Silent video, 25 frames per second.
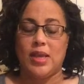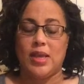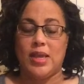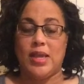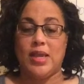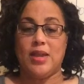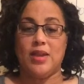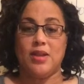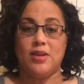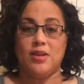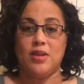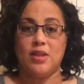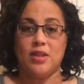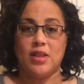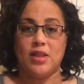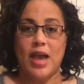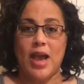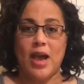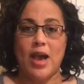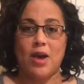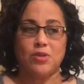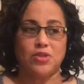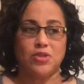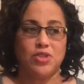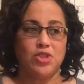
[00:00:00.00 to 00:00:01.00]
in the
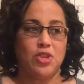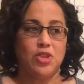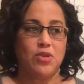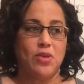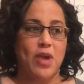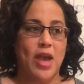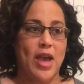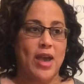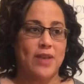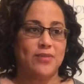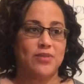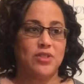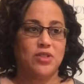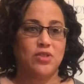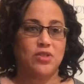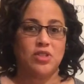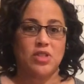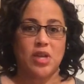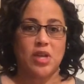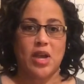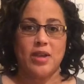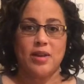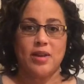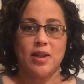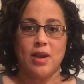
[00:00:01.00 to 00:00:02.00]
house? Do you have to
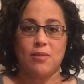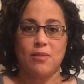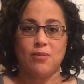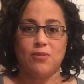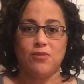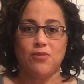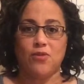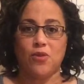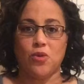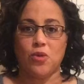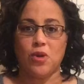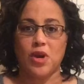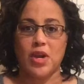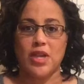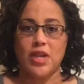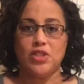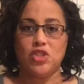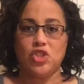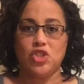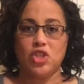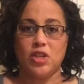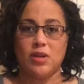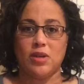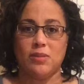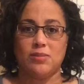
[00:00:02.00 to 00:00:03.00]
sign up for a
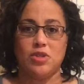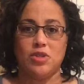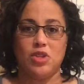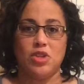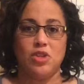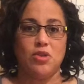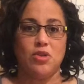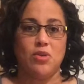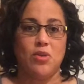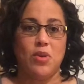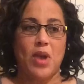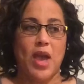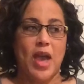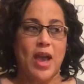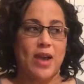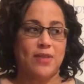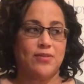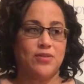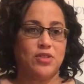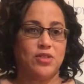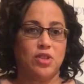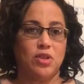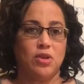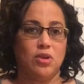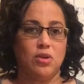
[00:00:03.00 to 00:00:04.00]
gym? Do you
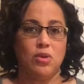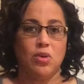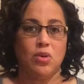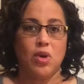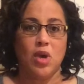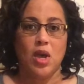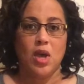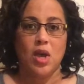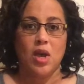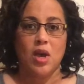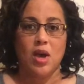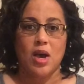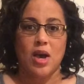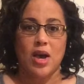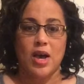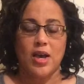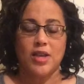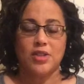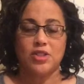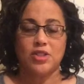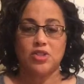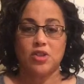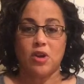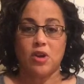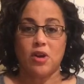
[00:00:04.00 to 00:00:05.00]
have to
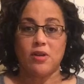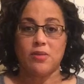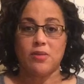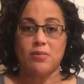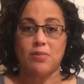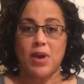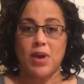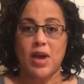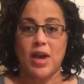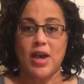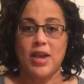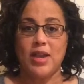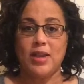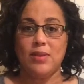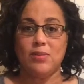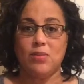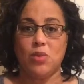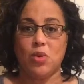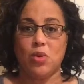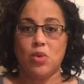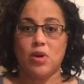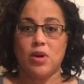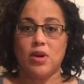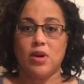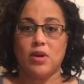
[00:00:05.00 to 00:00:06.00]
start buying
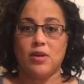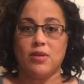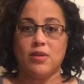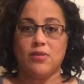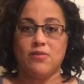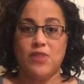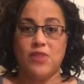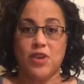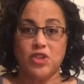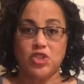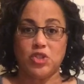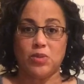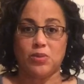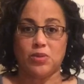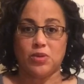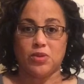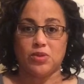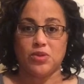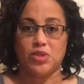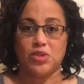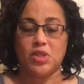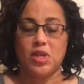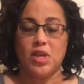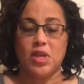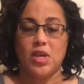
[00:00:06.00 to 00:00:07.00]
more
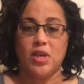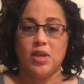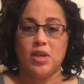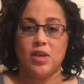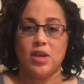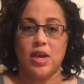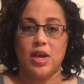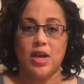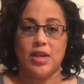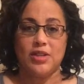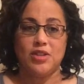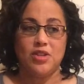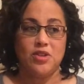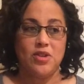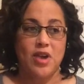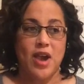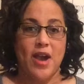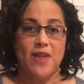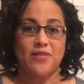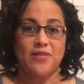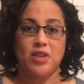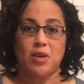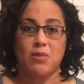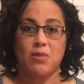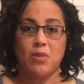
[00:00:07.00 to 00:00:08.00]
vegetables? Do you
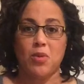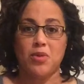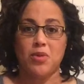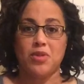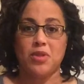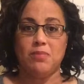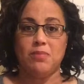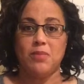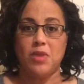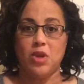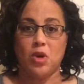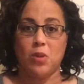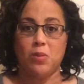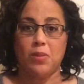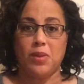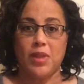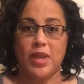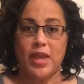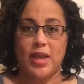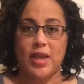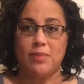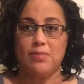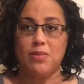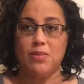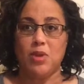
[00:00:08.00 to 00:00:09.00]
have to come up with a meal
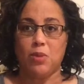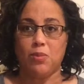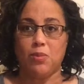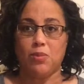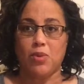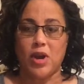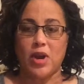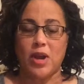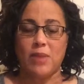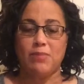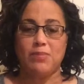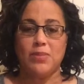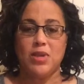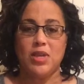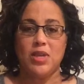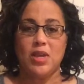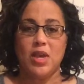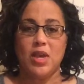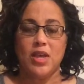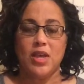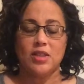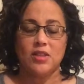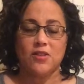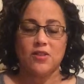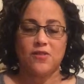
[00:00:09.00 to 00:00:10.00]
plan, meal prep?
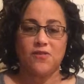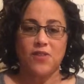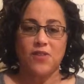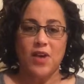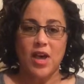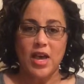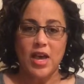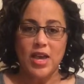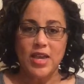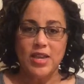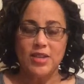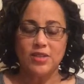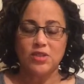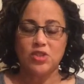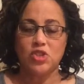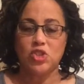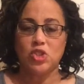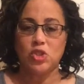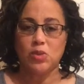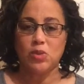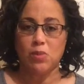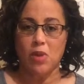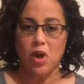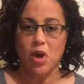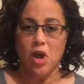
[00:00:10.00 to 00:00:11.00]
Define
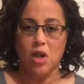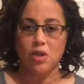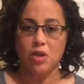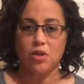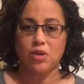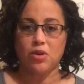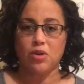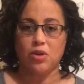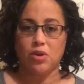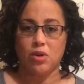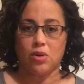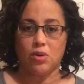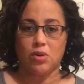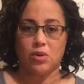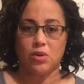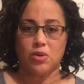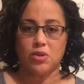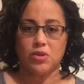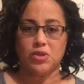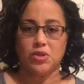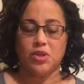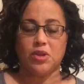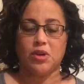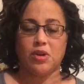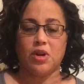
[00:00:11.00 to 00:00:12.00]
smaller
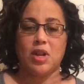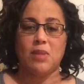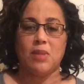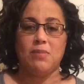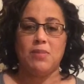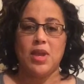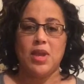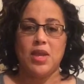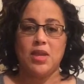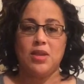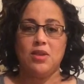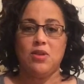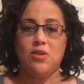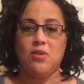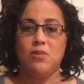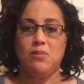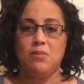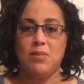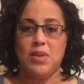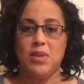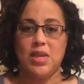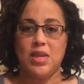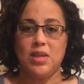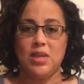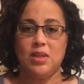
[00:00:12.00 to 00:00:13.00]
goals that are going to make you
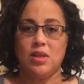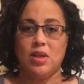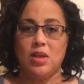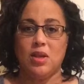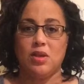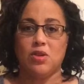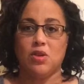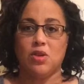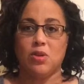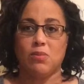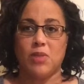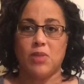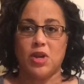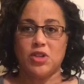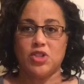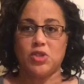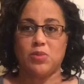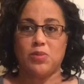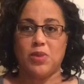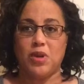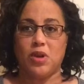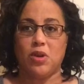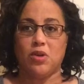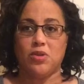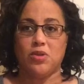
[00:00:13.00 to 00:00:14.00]
meet your
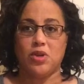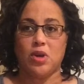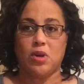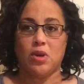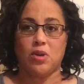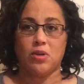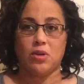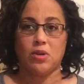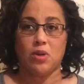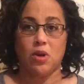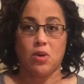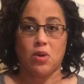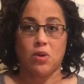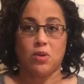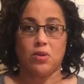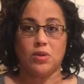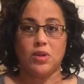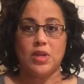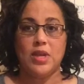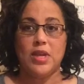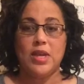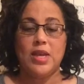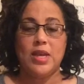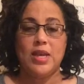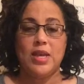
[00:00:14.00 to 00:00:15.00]
much bigger goal.
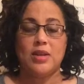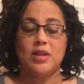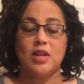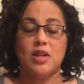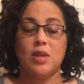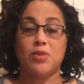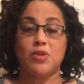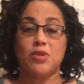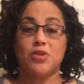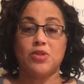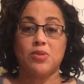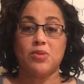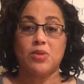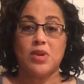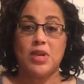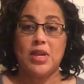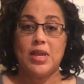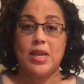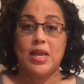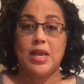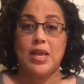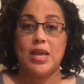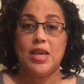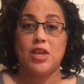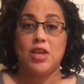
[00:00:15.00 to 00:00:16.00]
Number
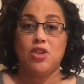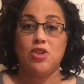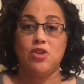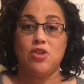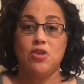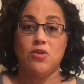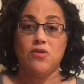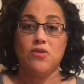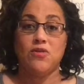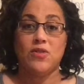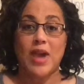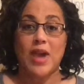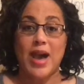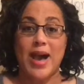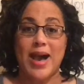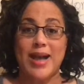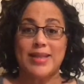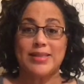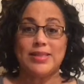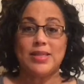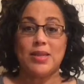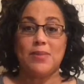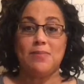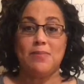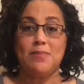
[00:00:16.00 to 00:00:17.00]
3, you've
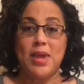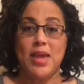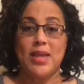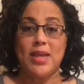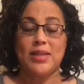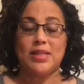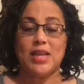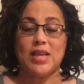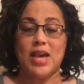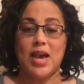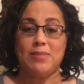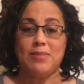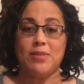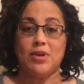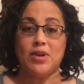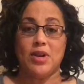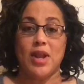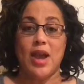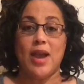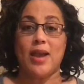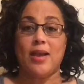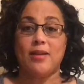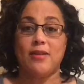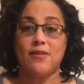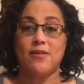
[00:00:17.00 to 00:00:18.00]
got to make time. You're
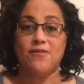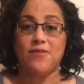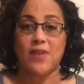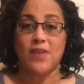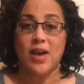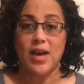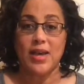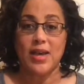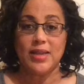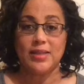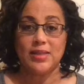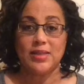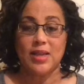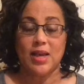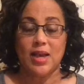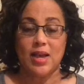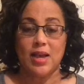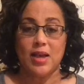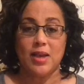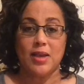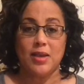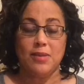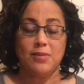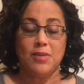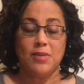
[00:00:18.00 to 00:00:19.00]
not going to find
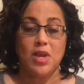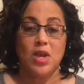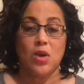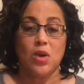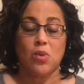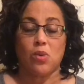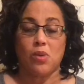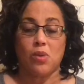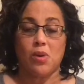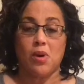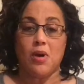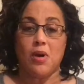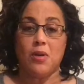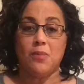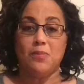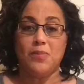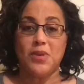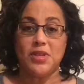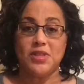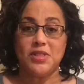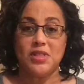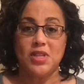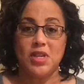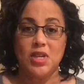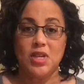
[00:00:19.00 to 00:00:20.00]
time. We're all
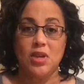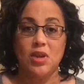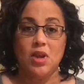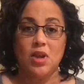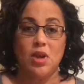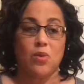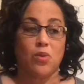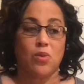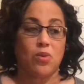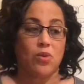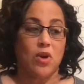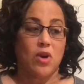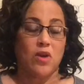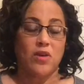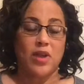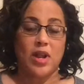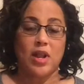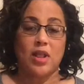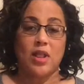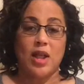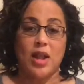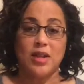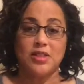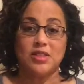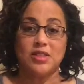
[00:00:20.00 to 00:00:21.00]
busy. We're all
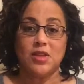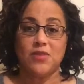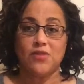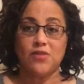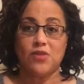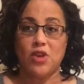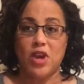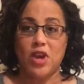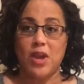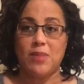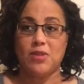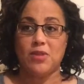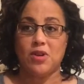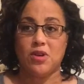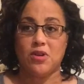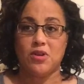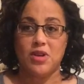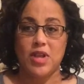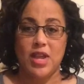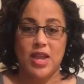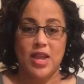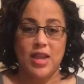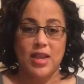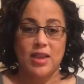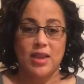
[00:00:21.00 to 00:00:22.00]
got a lot of stuff crammed in our
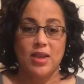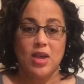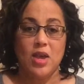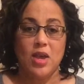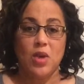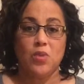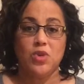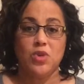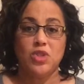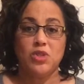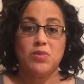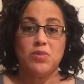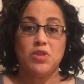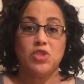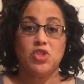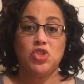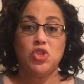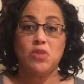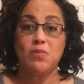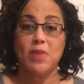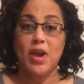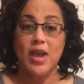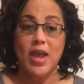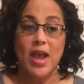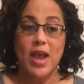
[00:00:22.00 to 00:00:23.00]
day, which means
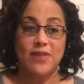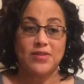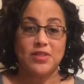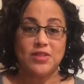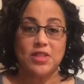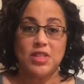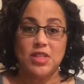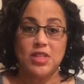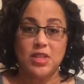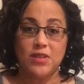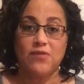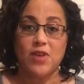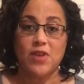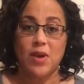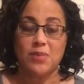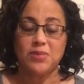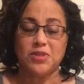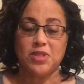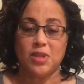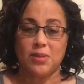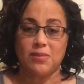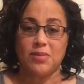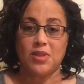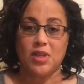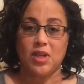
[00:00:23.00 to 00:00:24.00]
you might have to give
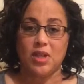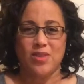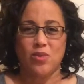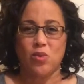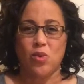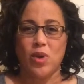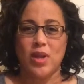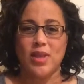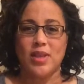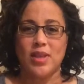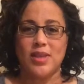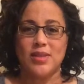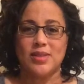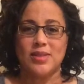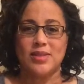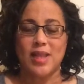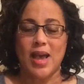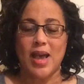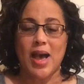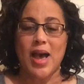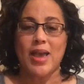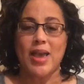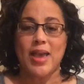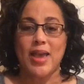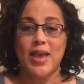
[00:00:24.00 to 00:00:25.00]
something. What is
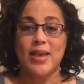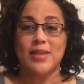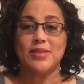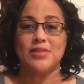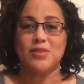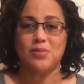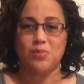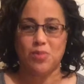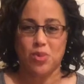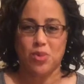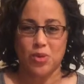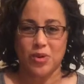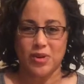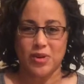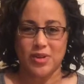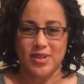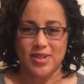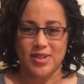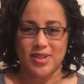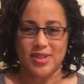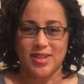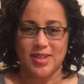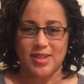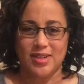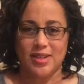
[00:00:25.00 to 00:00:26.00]
not as
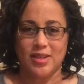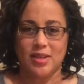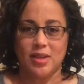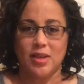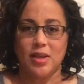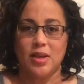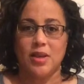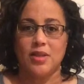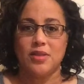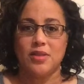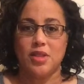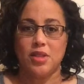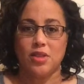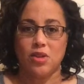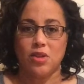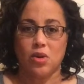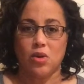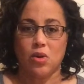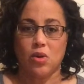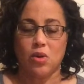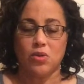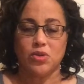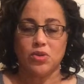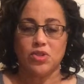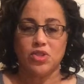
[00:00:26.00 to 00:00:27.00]
important than the
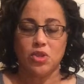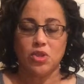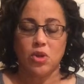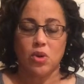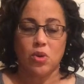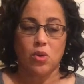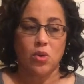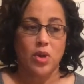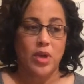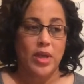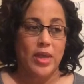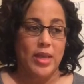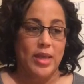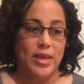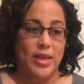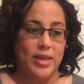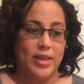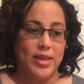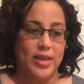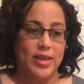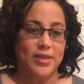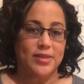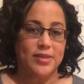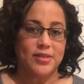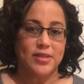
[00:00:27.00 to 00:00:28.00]
goal? So
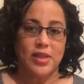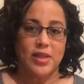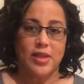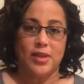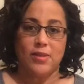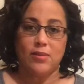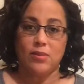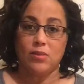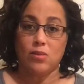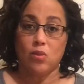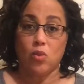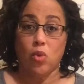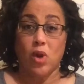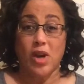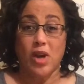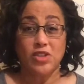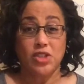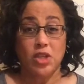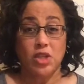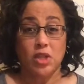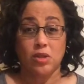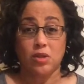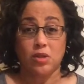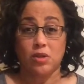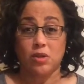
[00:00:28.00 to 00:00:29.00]
is it
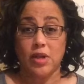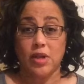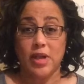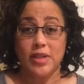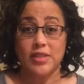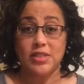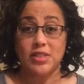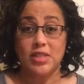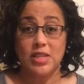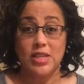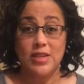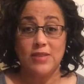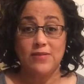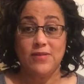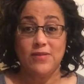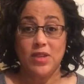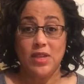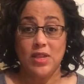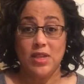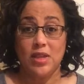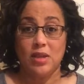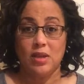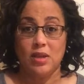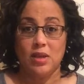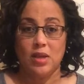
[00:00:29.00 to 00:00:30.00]
watching a little less
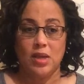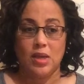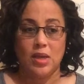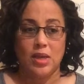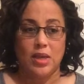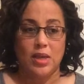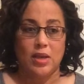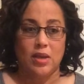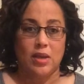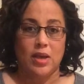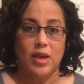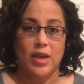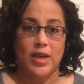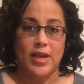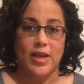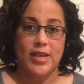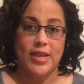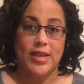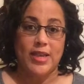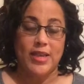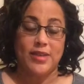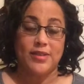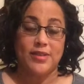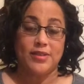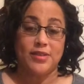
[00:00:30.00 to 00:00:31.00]
TV?
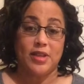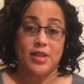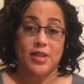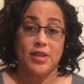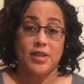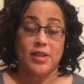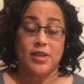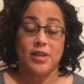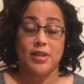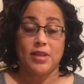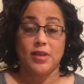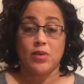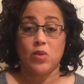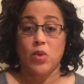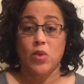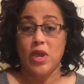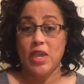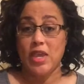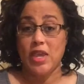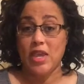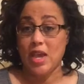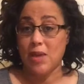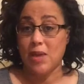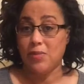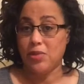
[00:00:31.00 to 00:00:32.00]
Is it
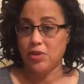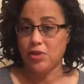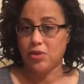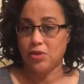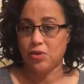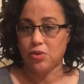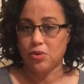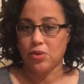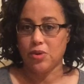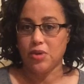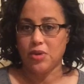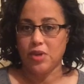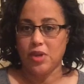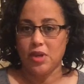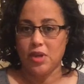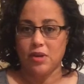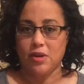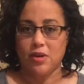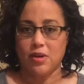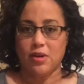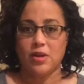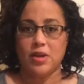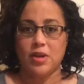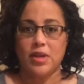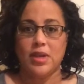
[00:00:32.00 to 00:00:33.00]
waking up a little
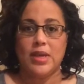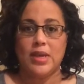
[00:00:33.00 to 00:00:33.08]
earlier?